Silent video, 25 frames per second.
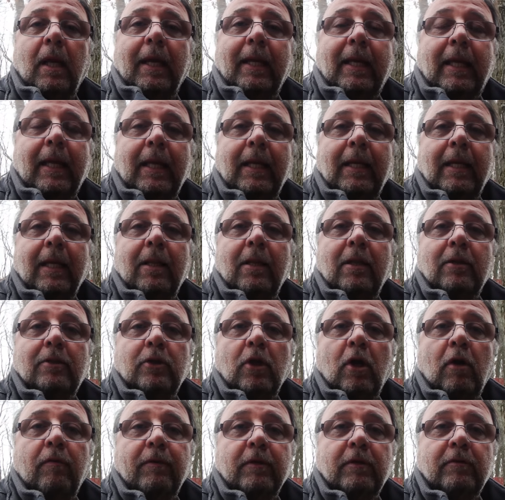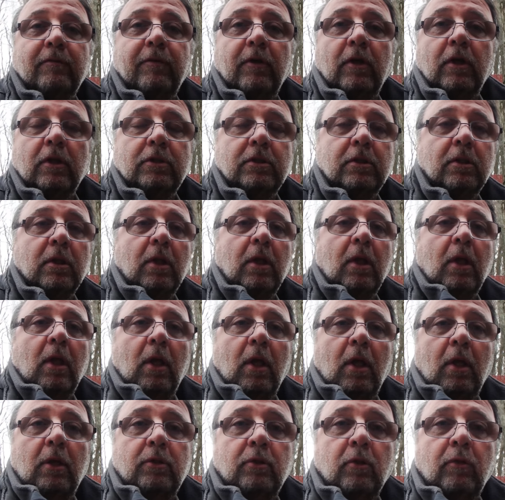keyed in the surface first.
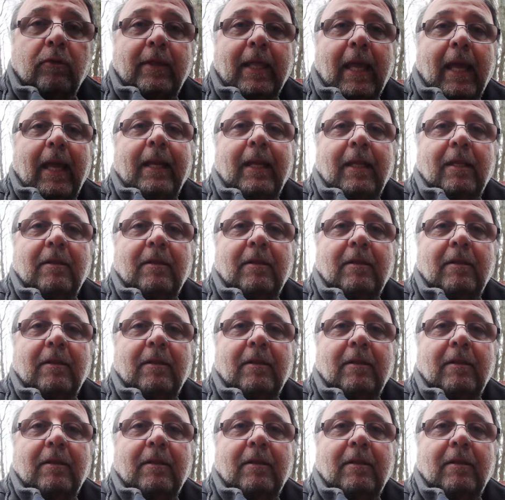So that